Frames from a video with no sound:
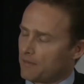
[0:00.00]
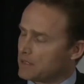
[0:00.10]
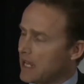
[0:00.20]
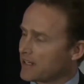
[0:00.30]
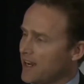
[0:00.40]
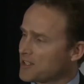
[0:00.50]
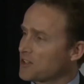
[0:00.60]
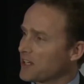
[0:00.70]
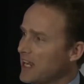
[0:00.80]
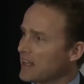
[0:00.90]
diagnostics
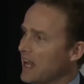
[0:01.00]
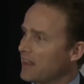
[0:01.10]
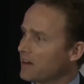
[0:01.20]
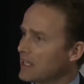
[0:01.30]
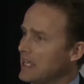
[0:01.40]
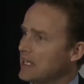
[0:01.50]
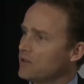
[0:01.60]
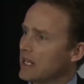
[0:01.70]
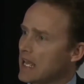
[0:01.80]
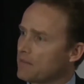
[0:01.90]
are key to that, and they're key to
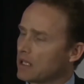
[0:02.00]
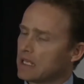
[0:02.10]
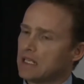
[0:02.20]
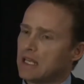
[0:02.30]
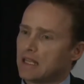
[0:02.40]
enabling